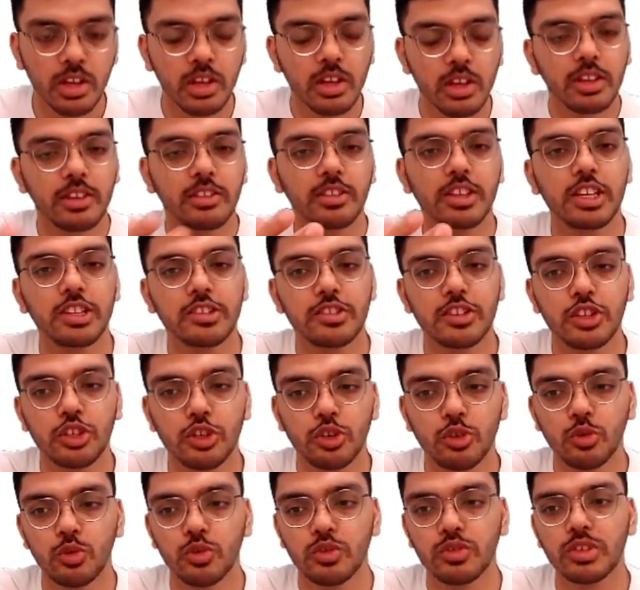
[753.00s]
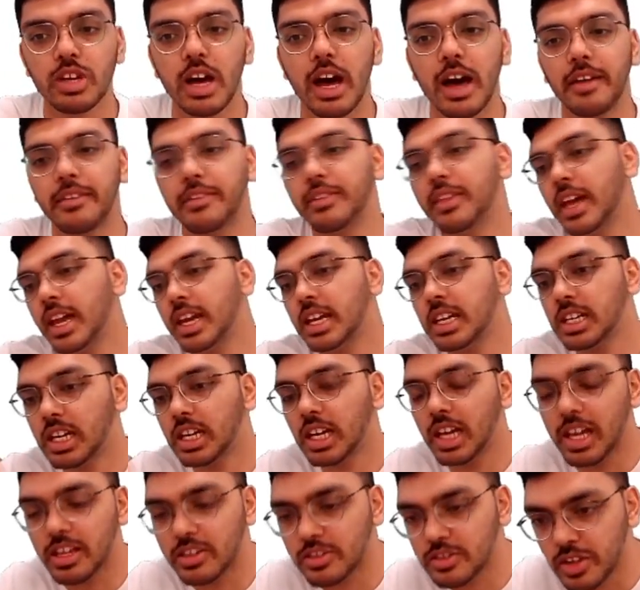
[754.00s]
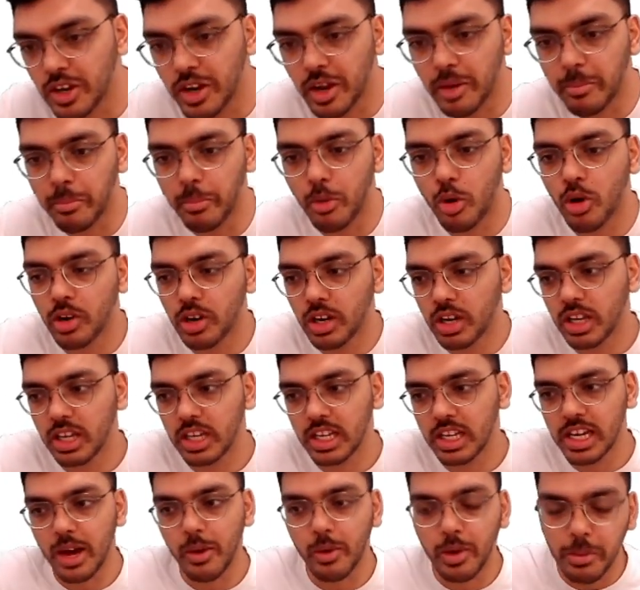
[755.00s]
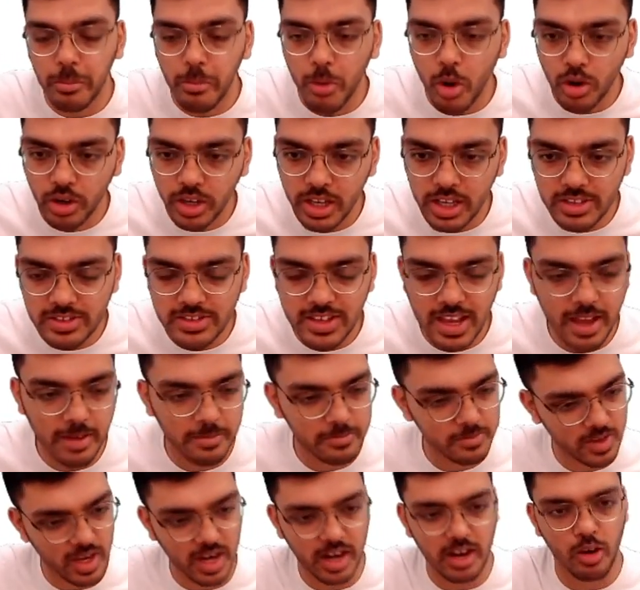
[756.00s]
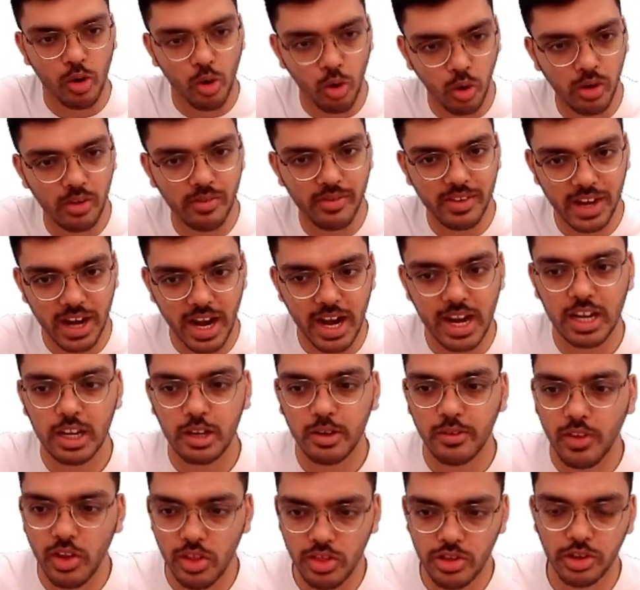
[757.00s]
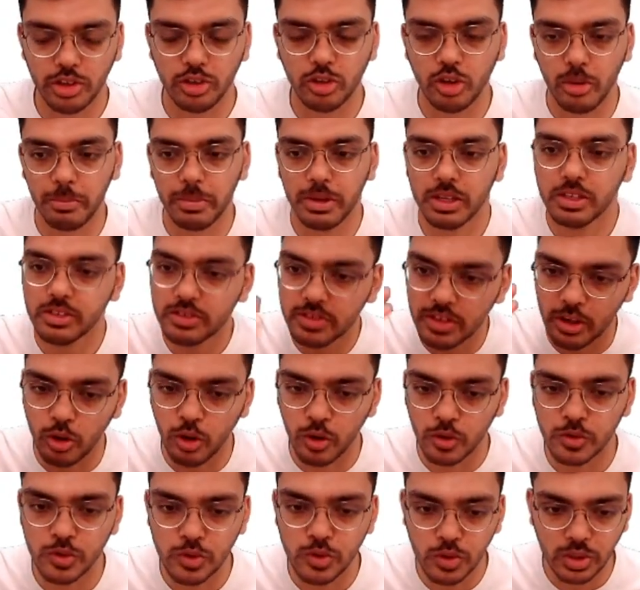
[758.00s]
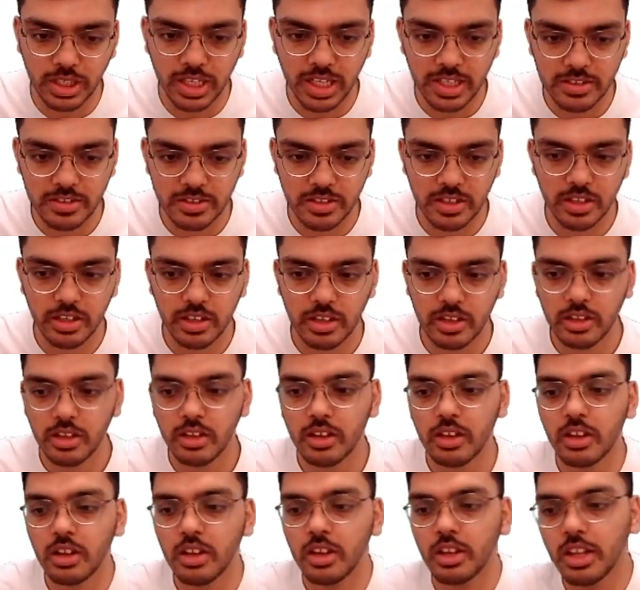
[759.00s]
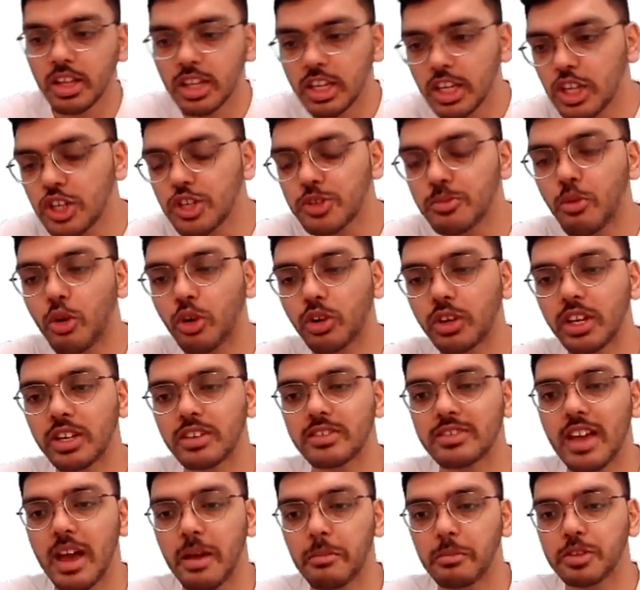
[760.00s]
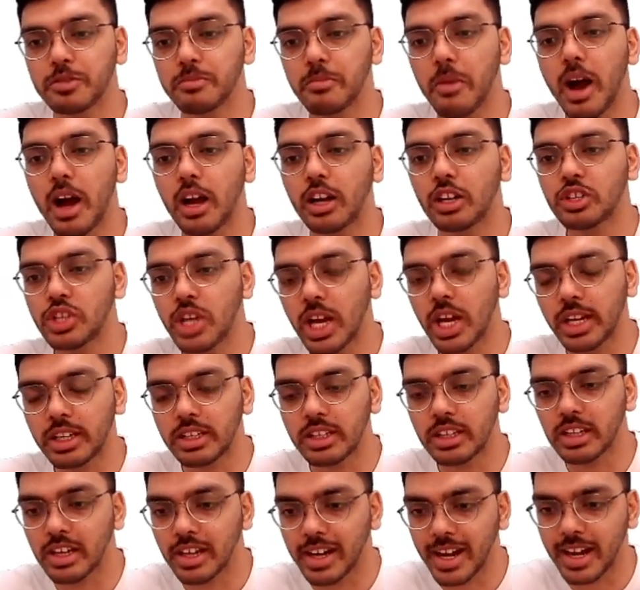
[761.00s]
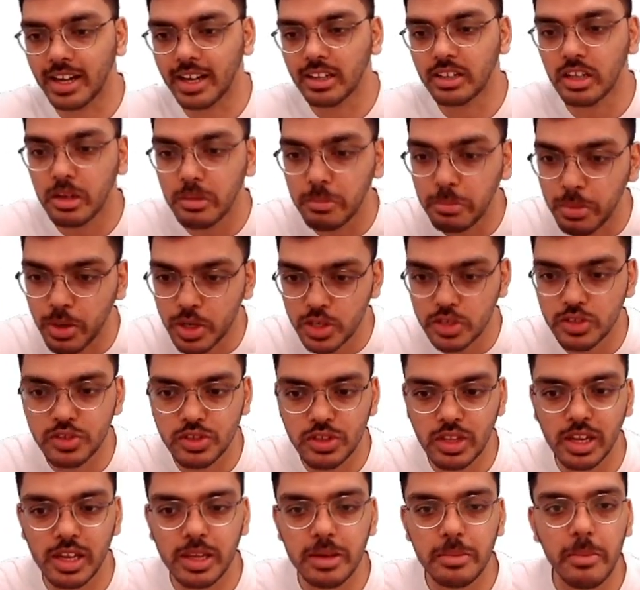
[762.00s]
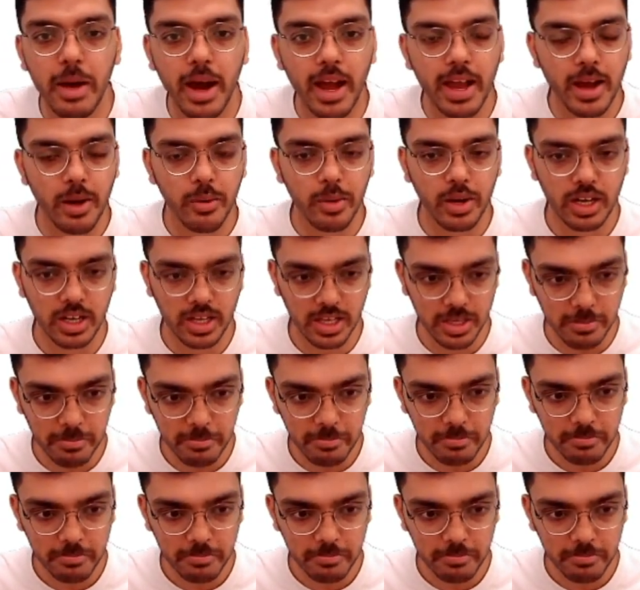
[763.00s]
These issues are then tested upon in our mock exams, and a whole variety of other topics are also tested. Each mock exam is marked, checked, and corrected personally by our team.